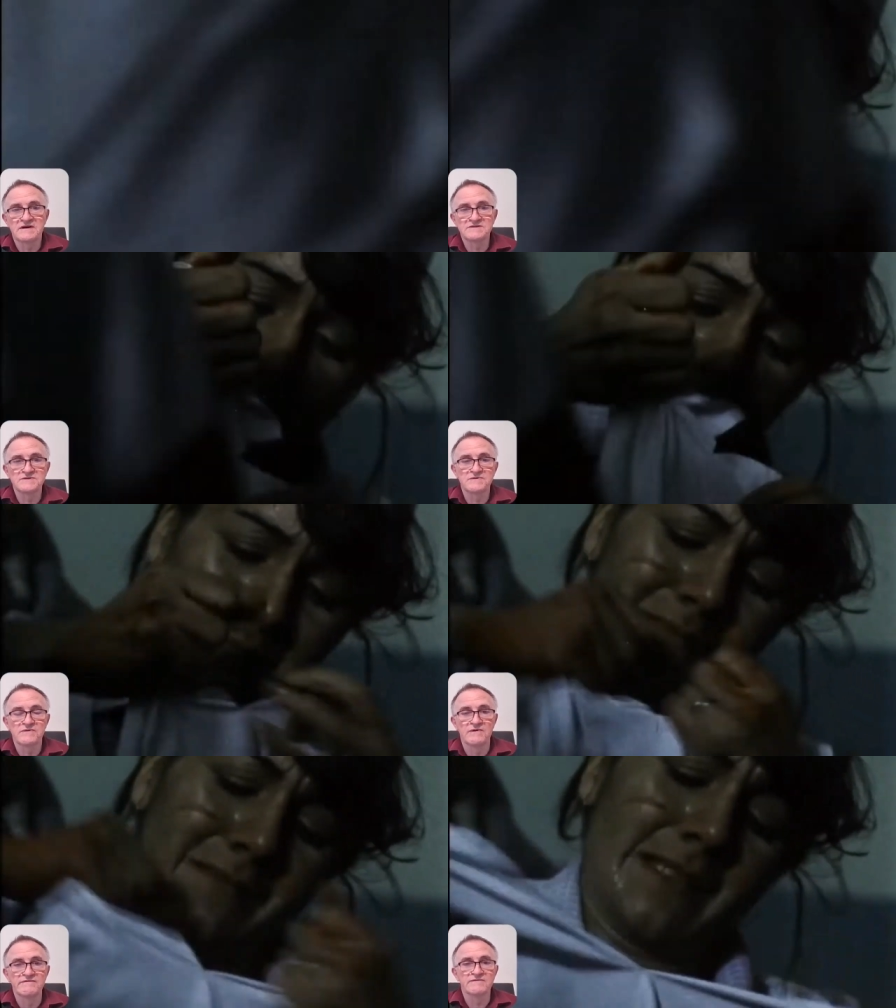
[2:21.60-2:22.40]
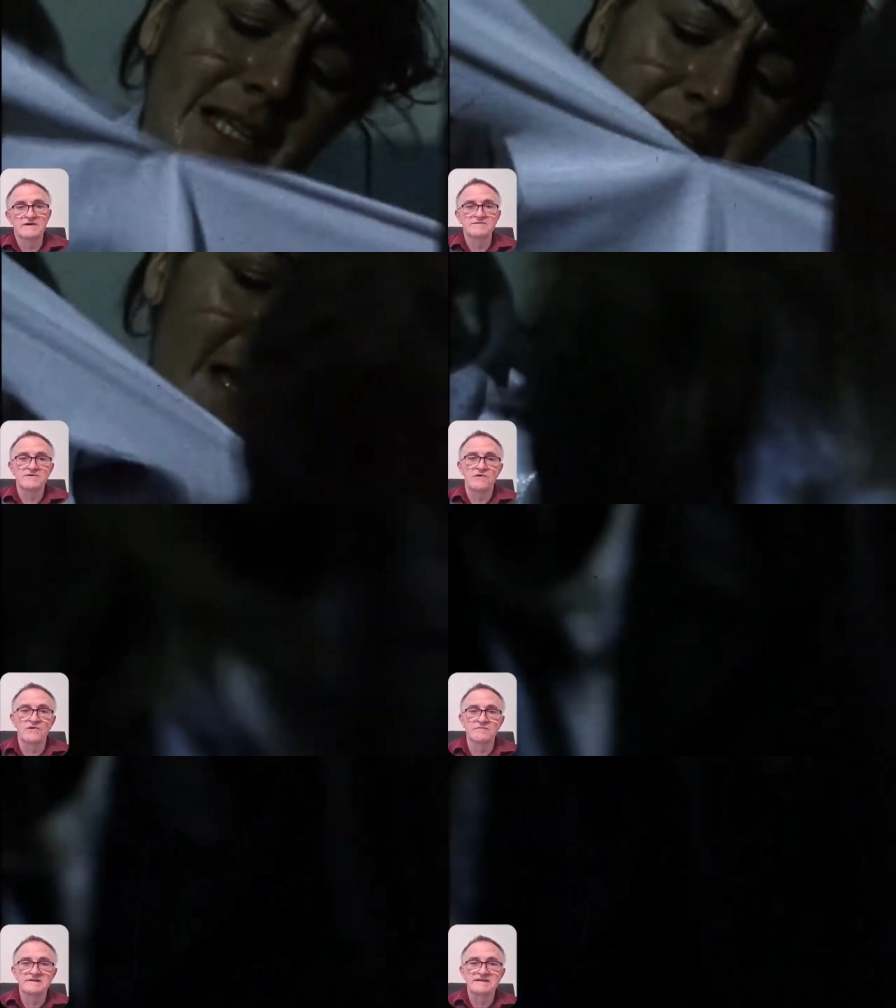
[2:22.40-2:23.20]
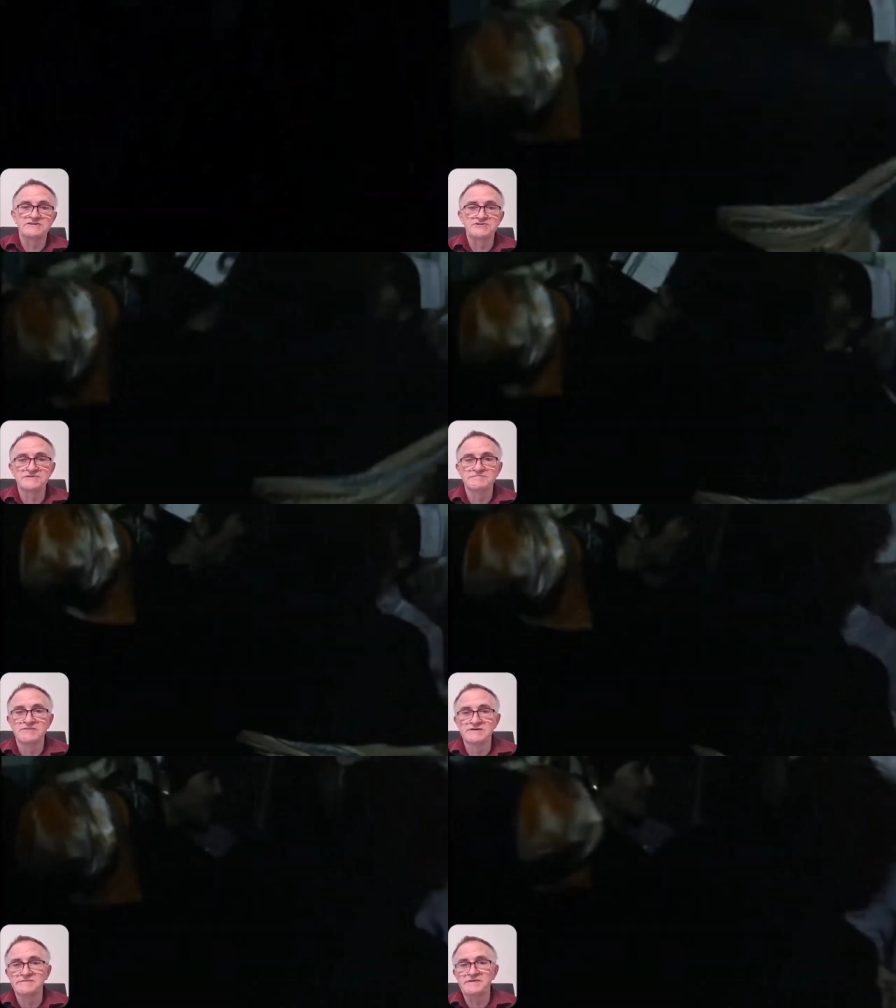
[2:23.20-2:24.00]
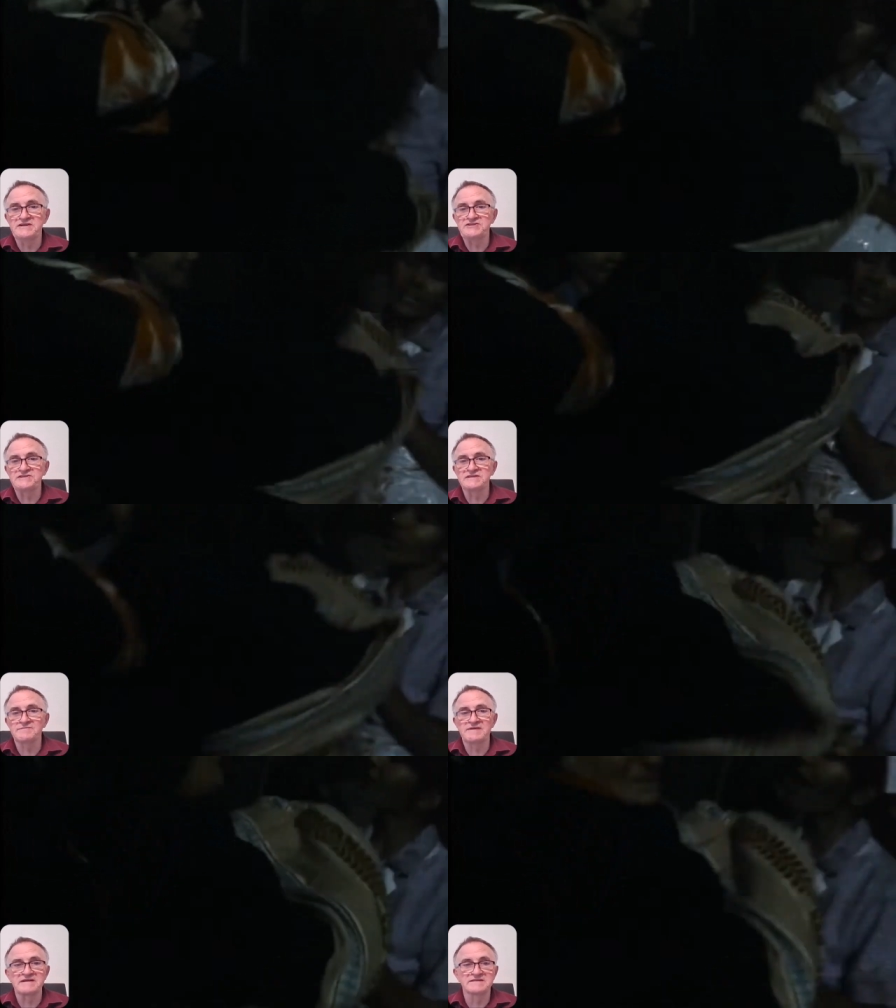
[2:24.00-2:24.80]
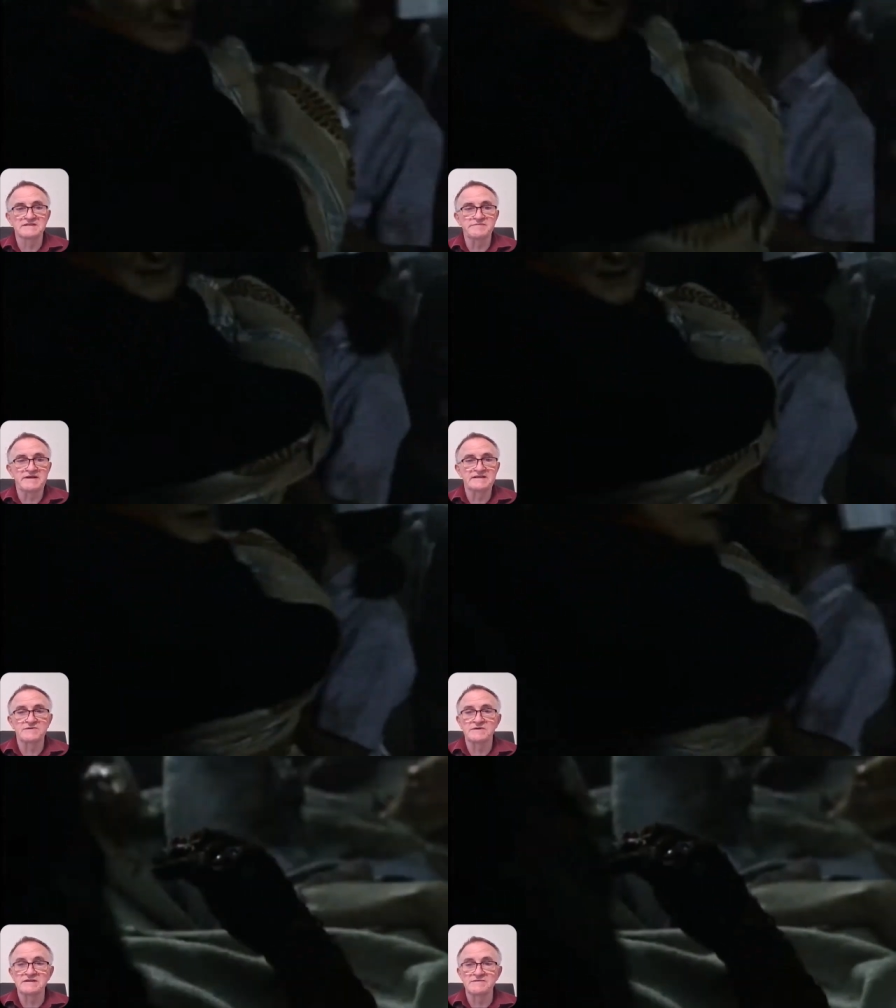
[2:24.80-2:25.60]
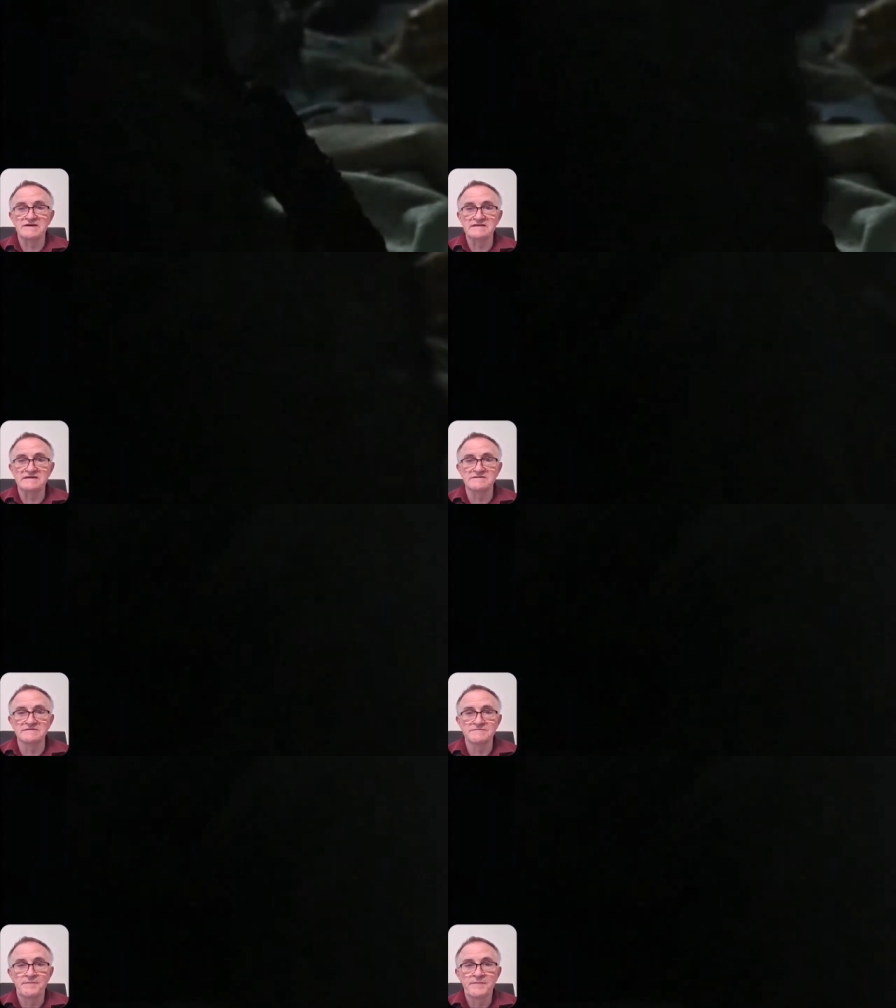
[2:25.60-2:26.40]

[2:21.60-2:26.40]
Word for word: doctors were overrun with horribly injured and burned patients, and medical supplies quickly ran out.